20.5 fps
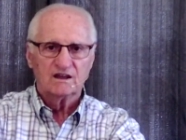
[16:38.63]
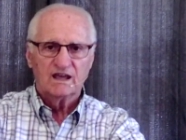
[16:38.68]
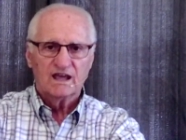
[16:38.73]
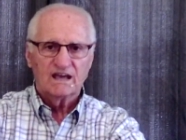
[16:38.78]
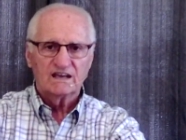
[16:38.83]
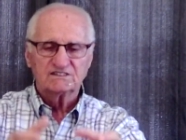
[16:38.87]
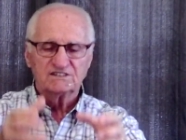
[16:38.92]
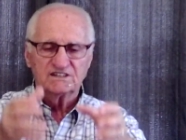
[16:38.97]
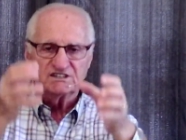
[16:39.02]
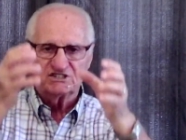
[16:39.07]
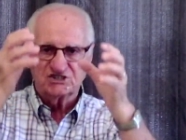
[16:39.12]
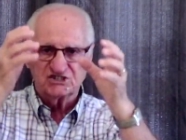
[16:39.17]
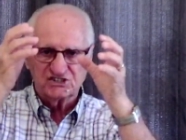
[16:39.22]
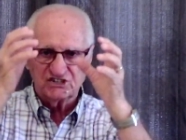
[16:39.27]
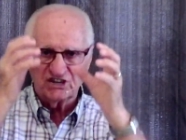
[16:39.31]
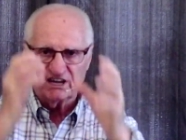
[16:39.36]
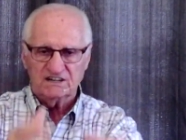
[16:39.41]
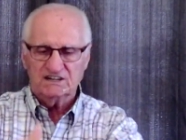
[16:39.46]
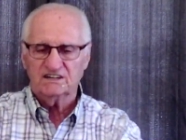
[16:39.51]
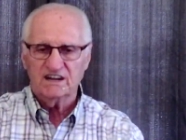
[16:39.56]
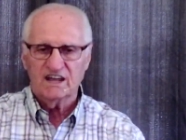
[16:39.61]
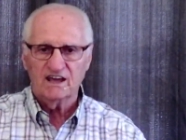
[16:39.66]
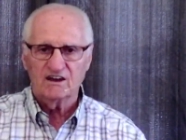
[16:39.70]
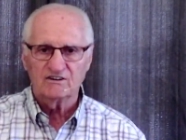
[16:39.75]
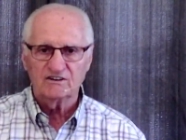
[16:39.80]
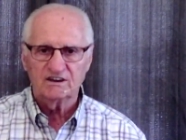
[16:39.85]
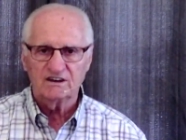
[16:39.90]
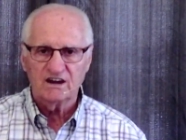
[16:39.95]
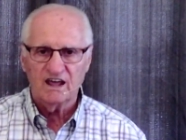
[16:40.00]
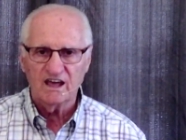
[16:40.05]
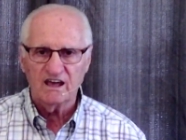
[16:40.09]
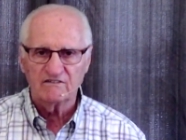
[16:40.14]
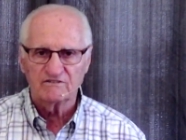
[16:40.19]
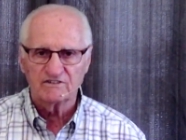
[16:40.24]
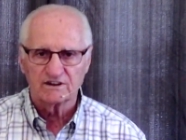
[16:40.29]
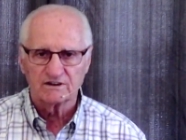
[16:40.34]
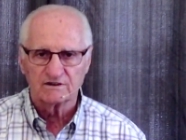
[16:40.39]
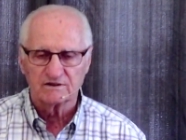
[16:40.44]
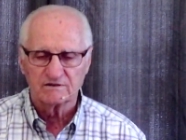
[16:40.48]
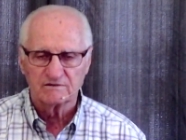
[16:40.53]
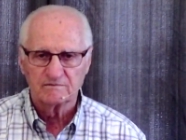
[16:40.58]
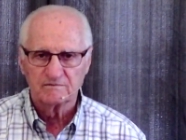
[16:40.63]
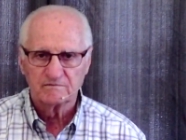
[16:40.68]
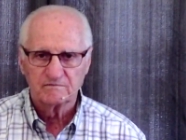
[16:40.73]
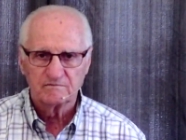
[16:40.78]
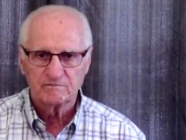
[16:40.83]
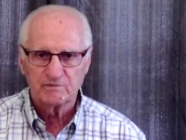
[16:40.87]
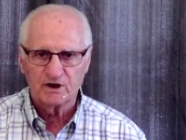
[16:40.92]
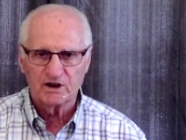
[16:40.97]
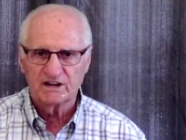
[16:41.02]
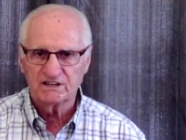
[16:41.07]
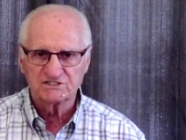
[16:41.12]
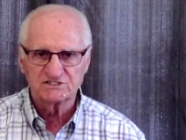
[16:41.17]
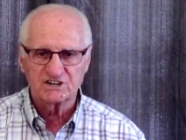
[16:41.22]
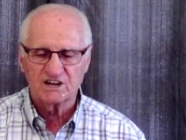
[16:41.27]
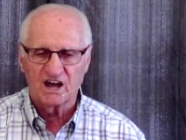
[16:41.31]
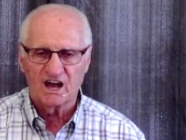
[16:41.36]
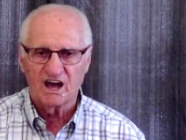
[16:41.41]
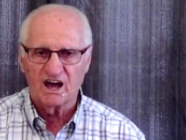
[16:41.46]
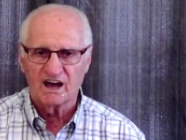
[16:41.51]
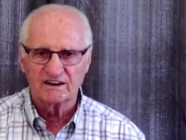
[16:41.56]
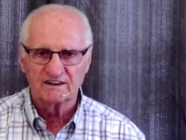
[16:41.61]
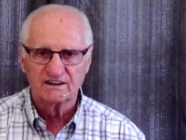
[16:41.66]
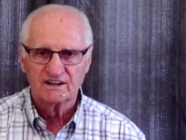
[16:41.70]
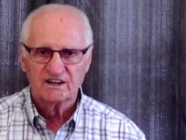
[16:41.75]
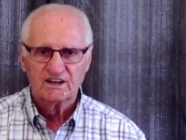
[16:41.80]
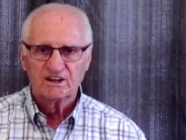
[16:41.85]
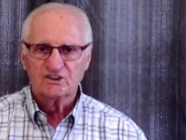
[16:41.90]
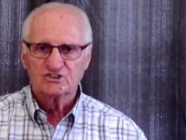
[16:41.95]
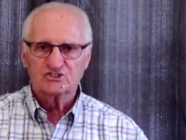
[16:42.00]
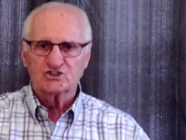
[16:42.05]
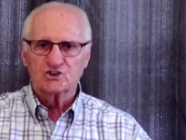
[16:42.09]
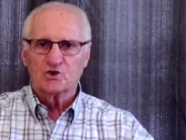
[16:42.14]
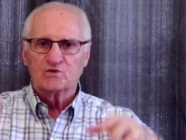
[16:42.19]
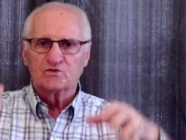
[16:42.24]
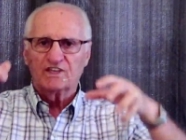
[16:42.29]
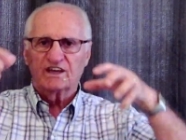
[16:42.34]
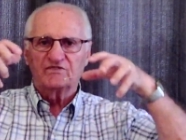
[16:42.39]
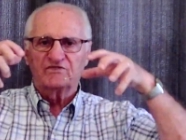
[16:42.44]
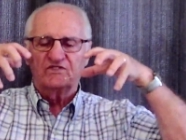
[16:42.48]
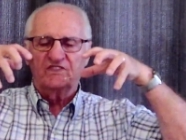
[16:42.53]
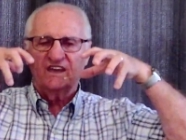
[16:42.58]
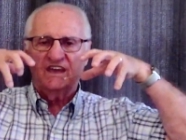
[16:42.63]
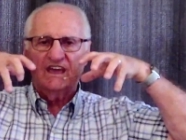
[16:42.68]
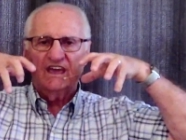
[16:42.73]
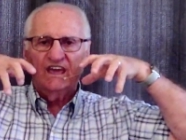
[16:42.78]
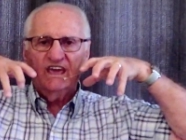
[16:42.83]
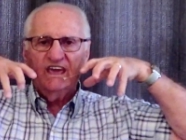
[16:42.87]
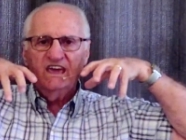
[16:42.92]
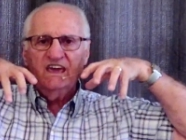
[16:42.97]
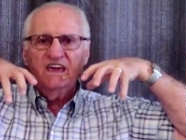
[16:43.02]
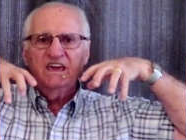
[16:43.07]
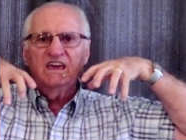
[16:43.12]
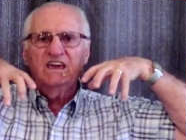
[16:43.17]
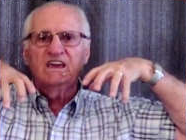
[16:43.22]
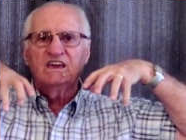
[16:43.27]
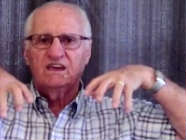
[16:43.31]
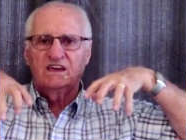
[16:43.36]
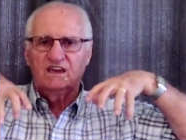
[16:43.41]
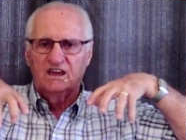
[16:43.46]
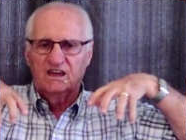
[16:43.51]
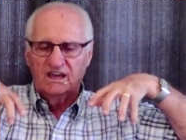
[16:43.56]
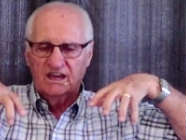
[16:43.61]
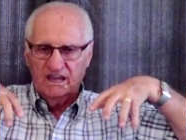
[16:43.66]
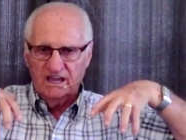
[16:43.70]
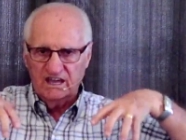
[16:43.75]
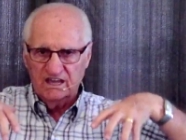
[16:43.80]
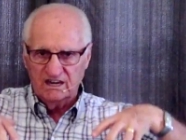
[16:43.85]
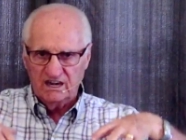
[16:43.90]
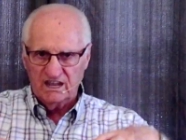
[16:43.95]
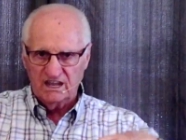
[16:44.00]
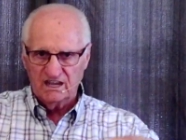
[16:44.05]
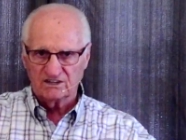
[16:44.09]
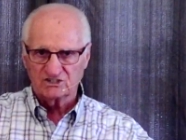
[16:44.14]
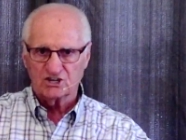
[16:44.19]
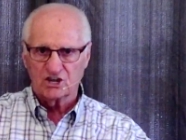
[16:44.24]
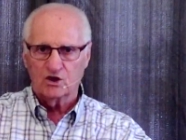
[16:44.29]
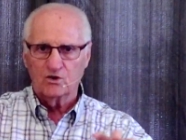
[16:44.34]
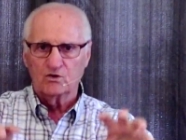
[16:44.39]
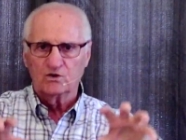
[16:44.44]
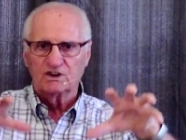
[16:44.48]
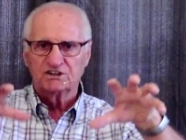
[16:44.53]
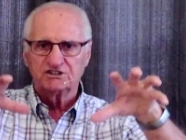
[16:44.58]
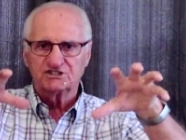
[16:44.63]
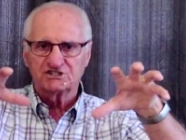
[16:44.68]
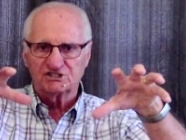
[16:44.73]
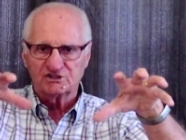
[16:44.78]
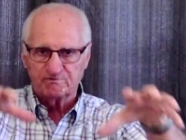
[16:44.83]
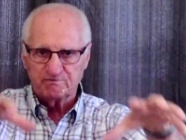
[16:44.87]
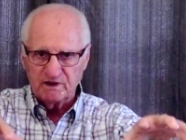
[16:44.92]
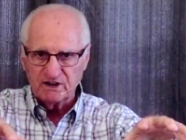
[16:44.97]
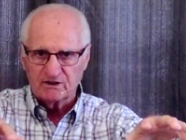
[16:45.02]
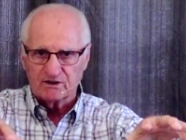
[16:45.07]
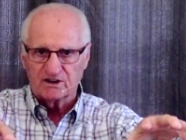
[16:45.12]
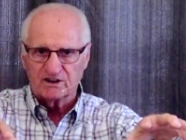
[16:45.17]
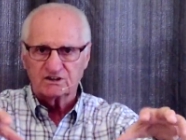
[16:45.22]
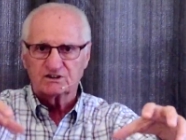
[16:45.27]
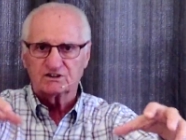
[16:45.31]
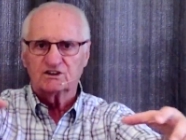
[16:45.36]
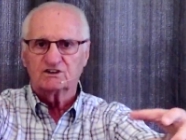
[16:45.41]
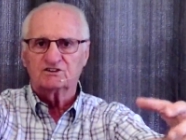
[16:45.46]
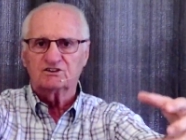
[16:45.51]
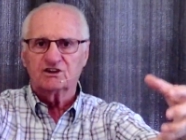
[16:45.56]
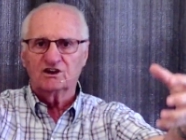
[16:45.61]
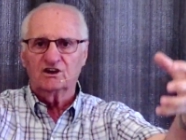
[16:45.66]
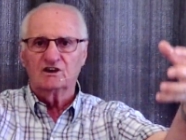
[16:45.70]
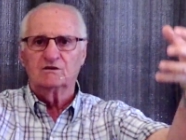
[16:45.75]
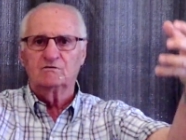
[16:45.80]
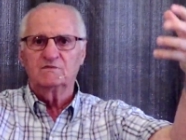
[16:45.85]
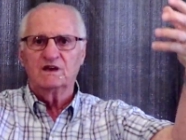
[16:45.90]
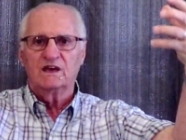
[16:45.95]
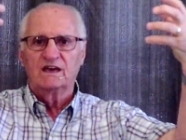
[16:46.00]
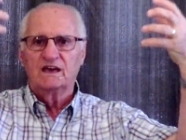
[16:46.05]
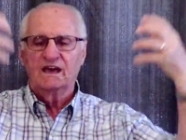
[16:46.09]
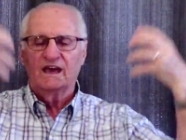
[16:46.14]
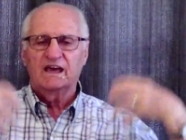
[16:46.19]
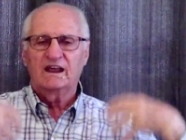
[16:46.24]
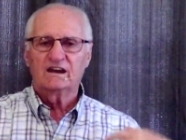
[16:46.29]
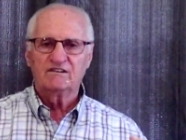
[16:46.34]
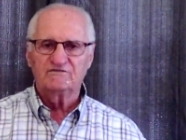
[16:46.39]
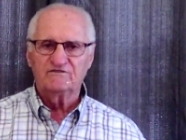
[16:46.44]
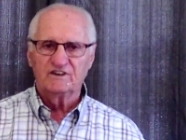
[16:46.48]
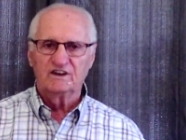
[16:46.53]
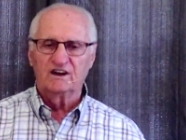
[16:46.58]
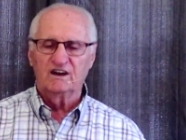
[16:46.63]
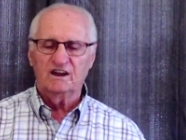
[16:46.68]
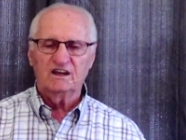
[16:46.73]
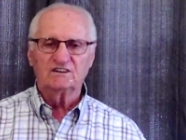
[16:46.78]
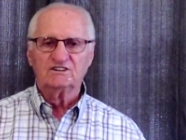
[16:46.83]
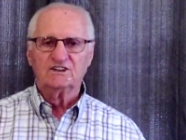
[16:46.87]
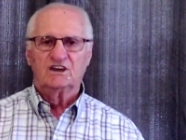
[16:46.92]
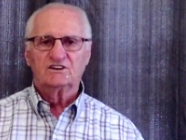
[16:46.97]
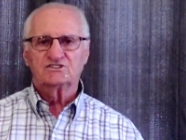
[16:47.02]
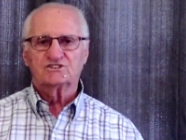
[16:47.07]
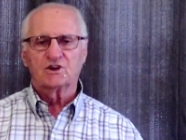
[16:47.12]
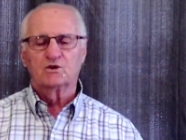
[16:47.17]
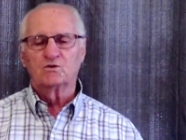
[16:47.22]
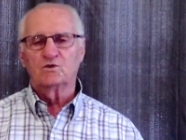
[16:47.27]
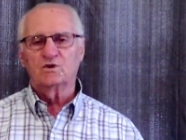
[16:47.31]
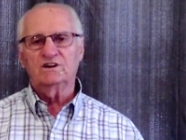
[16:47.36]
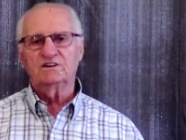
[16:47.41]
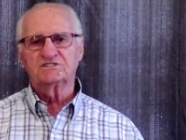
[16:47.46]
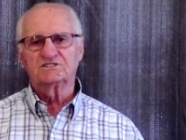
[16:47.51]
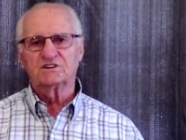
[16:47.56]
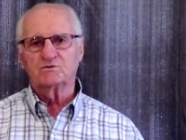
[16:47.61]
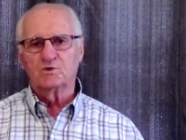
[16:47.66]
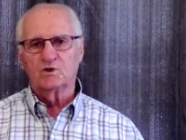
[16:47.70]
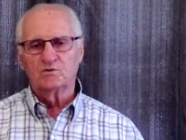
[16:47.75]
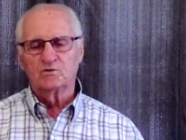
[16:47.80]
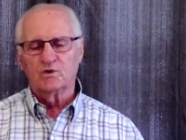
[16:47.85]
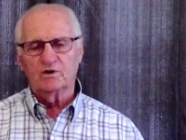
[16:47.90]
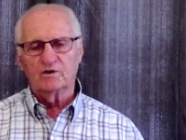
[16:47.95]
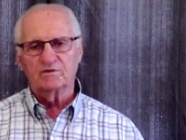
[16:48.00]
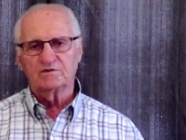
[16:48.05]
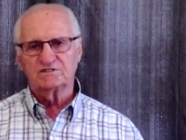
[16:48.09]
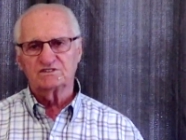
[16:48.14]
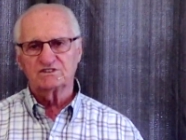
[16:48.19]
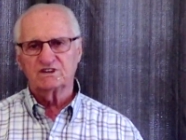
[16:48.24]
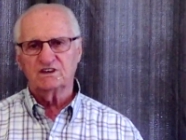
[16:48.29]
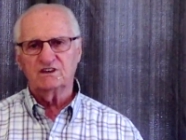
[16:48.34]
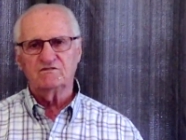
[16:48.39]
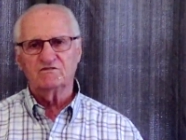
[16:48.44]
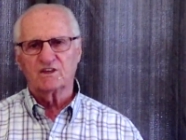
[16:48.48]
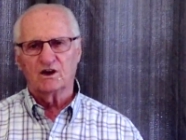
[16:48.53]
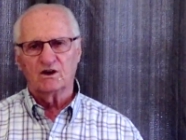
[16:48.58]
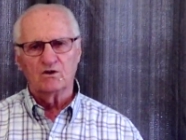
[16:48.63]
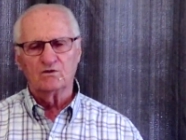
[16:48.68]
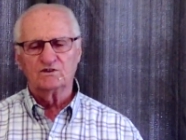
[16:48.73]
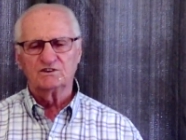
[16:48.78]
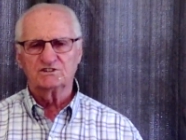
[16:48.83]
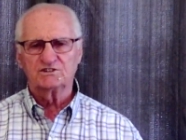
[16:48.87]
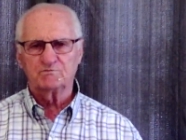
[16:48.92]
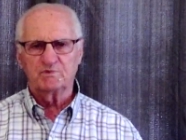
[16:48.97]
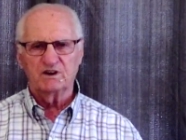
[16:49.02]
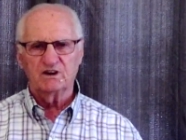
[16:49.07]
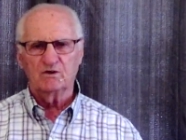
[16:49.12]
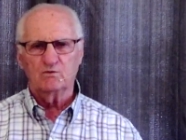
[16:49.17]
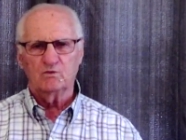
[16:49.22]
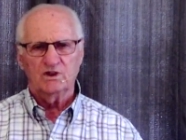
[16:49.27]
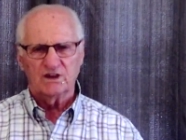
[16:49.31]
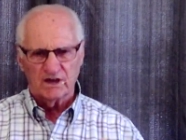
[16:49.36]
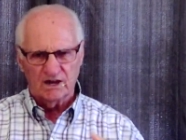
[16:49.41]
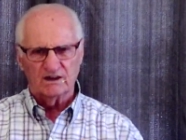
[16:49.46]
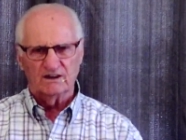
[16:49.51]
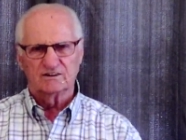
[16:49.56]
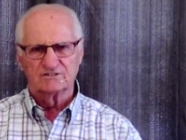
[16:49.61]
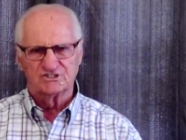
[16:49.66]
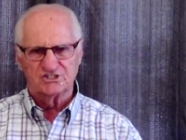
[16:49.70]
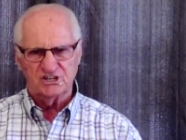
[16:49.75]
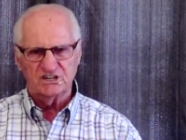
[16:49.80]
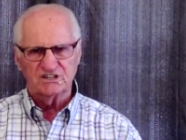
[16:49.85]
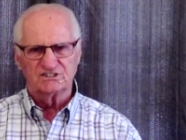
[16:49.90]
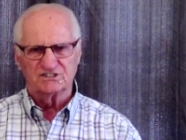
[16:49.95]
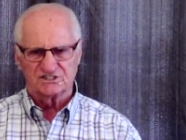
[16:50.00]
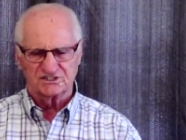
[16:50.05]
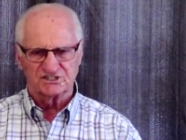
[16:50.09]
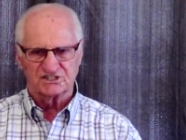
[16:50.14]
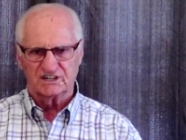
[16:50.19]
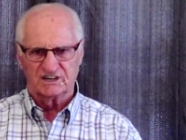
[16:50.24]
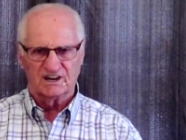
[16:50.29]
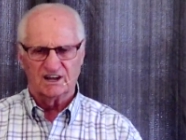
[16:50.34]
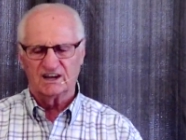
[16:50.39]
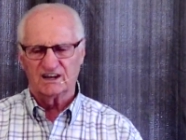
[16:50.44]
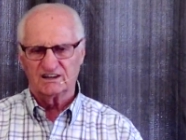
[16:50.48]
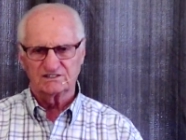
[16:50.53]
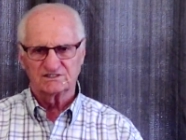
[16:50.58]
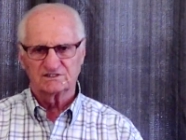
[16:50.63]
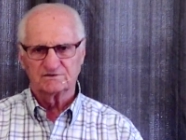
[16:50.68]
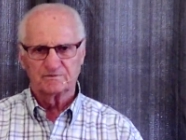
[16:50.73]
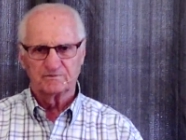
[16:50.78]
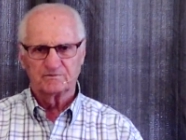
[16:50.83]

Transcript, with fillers: As he sat down in heaven, praise God, so that the, he in his Holy Spirit could come and, and fill us. So what is it when we receive the Holy Spirit? We got a little Jesus in us.